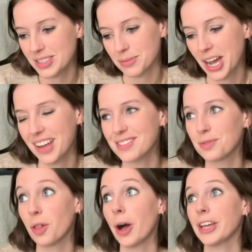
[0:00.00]
Sometimes
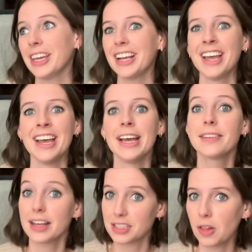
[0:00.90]
vlogging
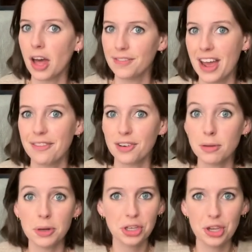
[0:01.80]
takes a lot of
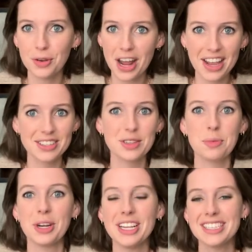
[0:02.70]
effort, but a Q&A is
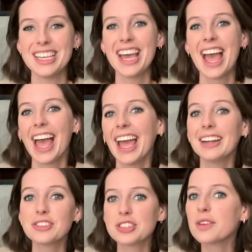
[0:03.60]
super easy. And
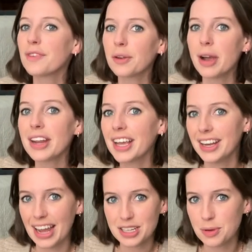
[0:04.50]
it's just a fun way to
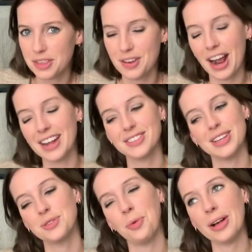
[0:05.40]
connect with you guys
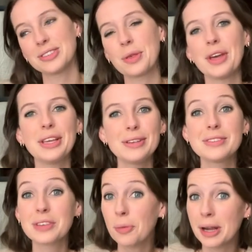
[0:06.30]
as well. So thank you
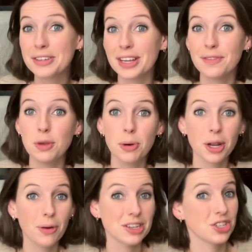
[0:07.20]
so much if you put
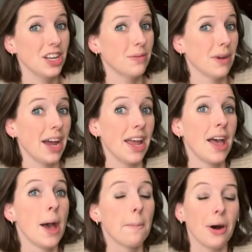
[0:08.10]
a question in my
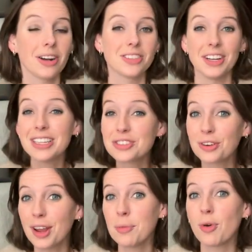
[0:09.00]
box on
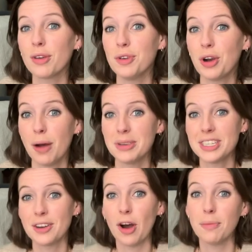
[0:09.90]
Instagram or if you
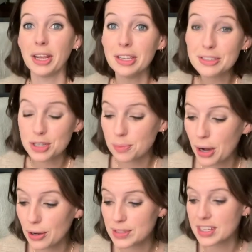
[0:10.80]
commented on my YouTube
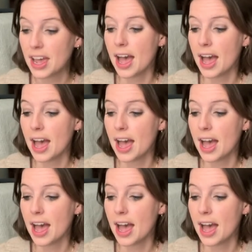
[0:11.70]
post.